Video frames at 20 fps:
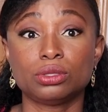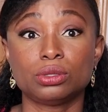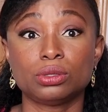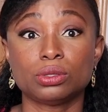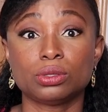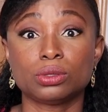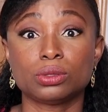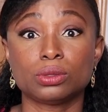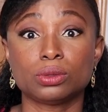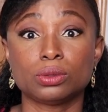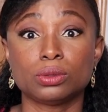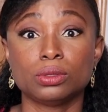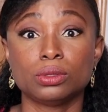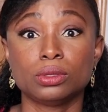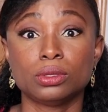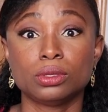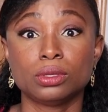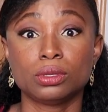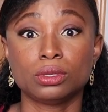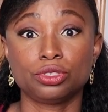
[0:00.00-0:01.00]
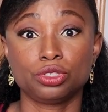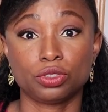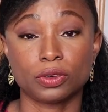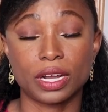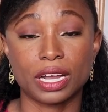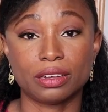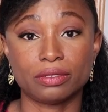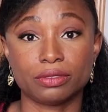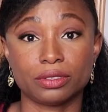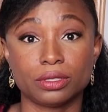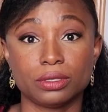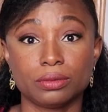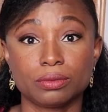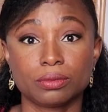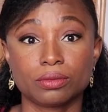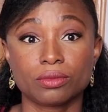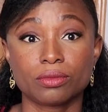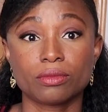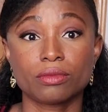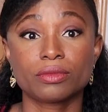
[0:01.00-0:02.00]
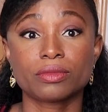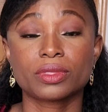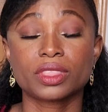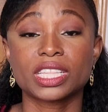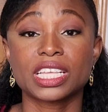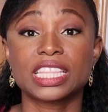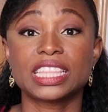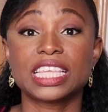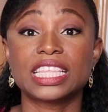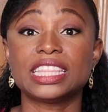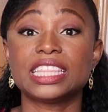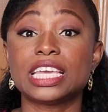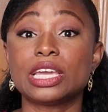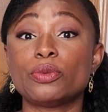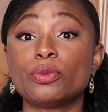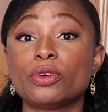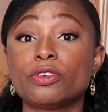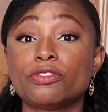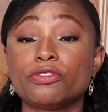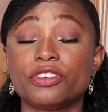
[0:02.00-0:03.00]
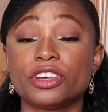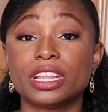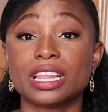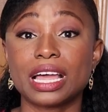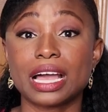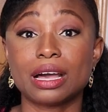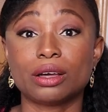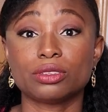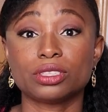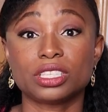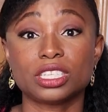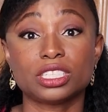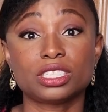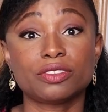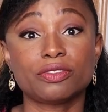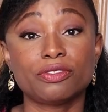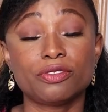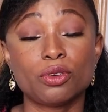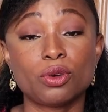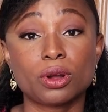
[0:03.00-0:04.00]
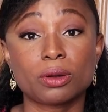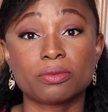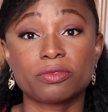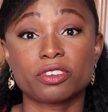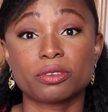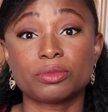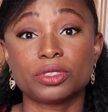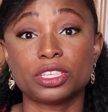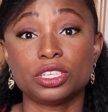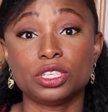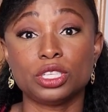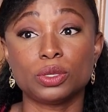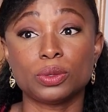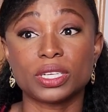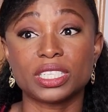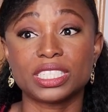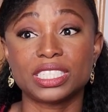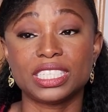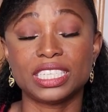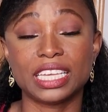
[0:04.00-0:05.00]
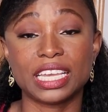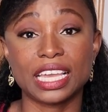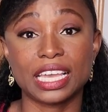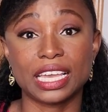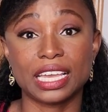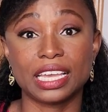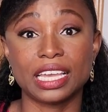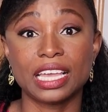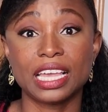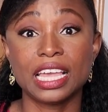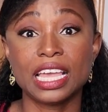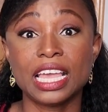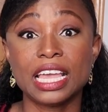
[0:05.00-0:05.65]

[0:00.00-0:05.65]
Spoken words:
to travel. Then they will fill out this form from the USDA.